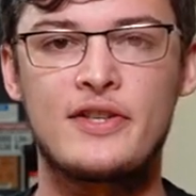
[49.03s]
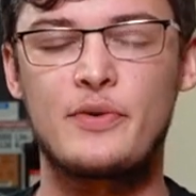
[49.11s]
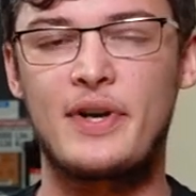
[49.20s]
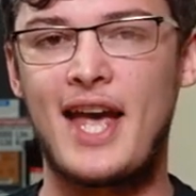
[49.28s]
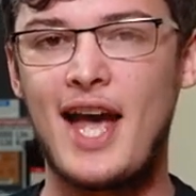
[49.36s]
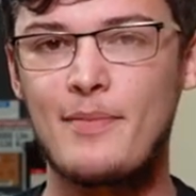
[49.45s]

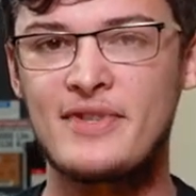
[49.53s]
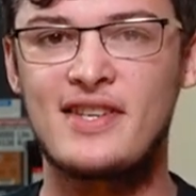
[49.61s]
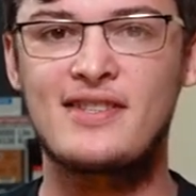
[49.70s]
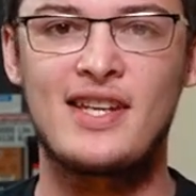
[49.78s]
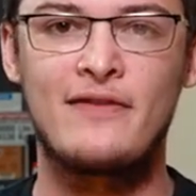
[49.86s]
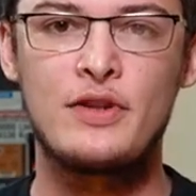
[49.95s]
So what happens
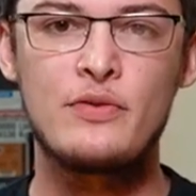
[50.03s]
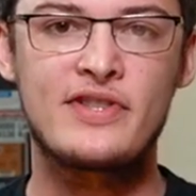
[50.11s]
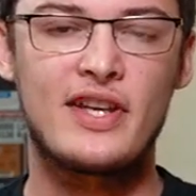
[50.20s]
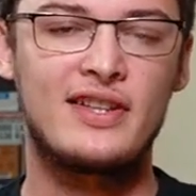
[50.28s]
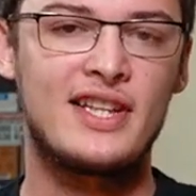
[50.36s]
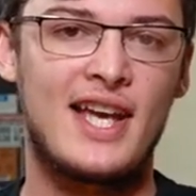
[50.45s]
is if you
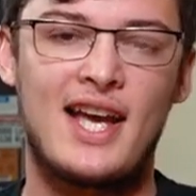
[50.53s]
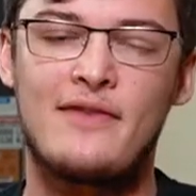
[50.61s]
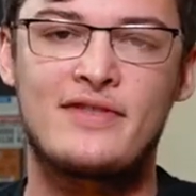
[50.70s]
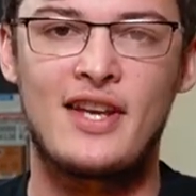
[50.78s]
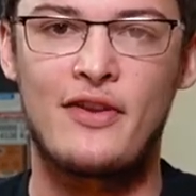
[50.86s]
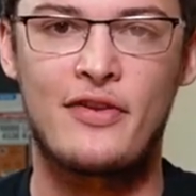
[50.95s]
suddenly
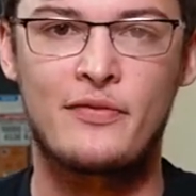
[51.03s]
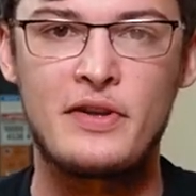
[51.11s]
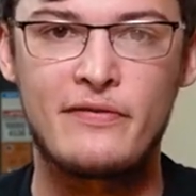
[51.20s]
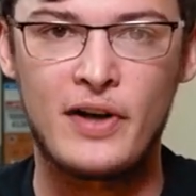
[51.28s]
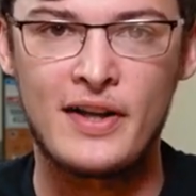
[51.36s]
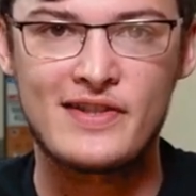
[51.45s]
have, say,
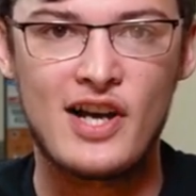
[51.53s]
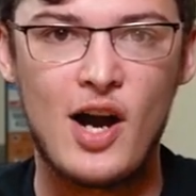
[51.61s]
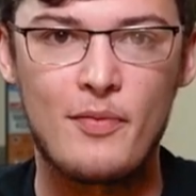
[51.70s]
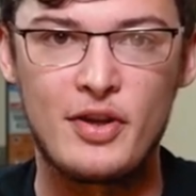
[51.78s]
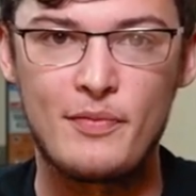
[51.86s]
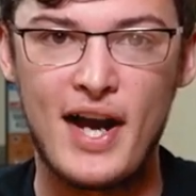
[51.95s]
three friends
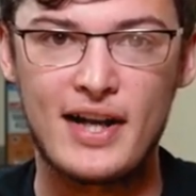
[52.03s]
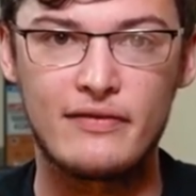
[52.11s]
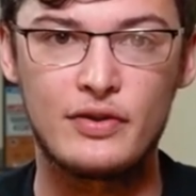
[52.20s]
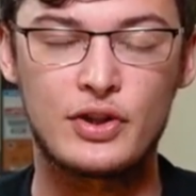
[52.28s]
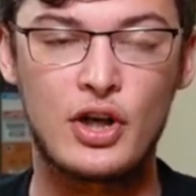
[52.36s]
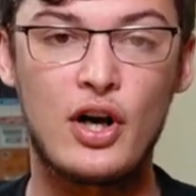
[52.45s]
hop in the back
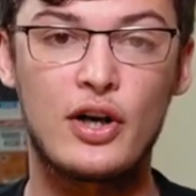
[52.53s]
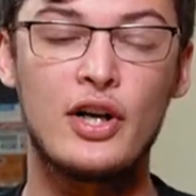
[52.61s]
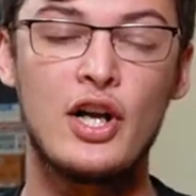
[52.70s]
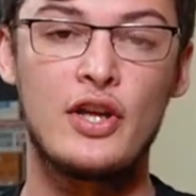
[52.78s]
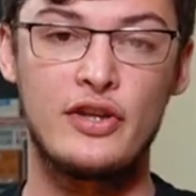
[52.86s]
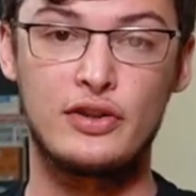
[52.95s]
of your
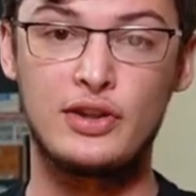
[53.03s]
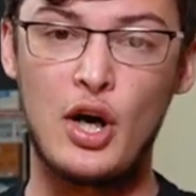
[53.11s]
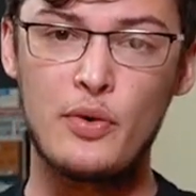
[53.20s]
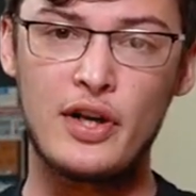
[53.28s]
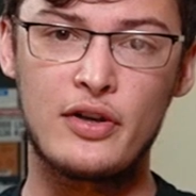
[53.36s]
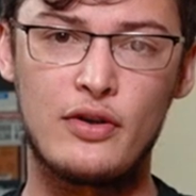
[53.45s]
car, the
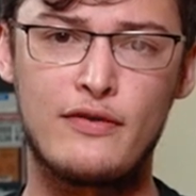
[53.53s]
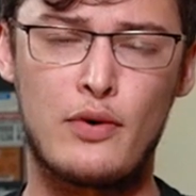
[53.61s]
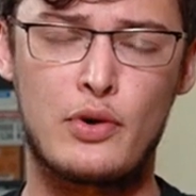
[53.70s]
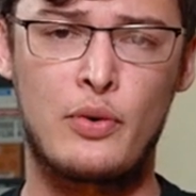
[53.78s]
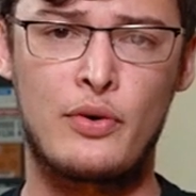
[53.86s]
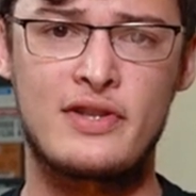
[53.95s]
load on all
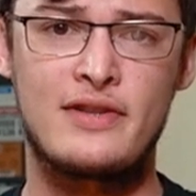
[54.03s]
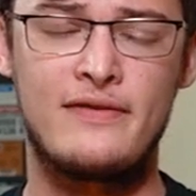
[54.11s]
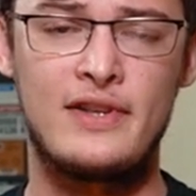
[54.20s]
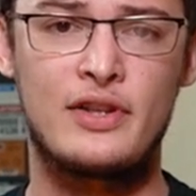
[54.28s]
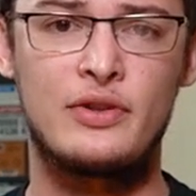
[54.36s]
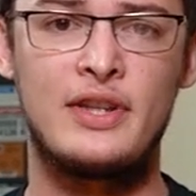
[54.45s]
four corners of the
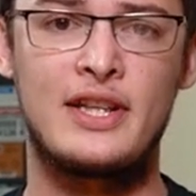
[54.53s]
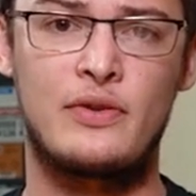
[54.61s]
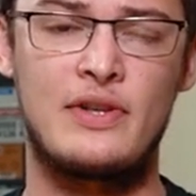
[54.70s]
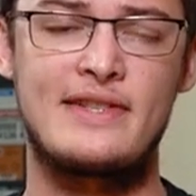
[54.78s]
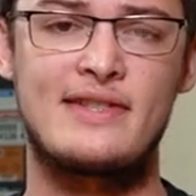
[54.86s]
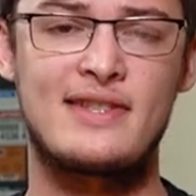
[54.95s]
vehicle
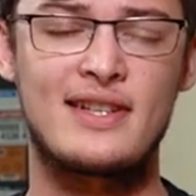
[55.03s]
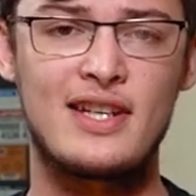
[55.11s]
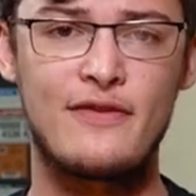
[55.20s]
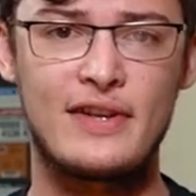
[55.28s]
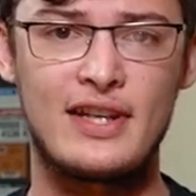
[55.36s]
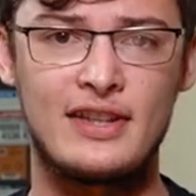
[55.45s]
increases
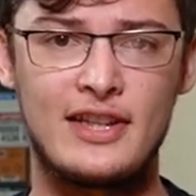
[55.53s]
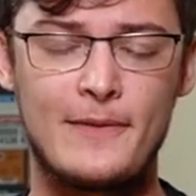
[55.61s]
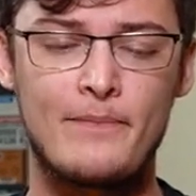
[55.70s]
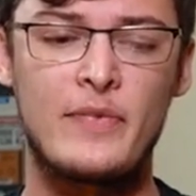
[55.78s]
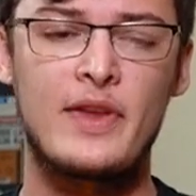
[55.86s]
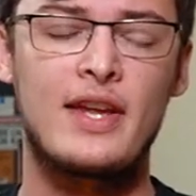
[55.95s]
significantly.